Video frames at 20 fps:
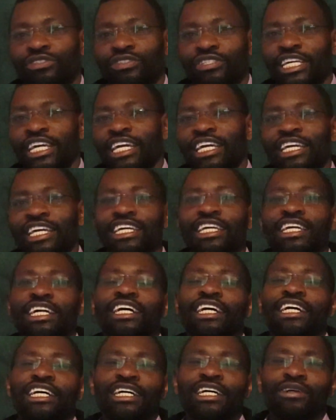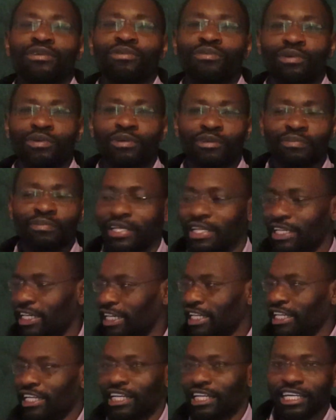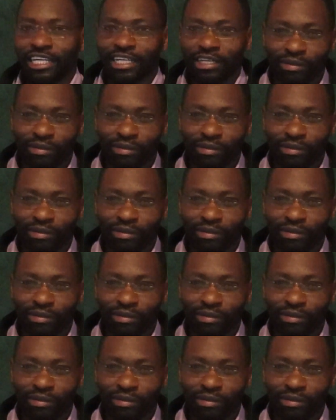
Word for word: today we will begin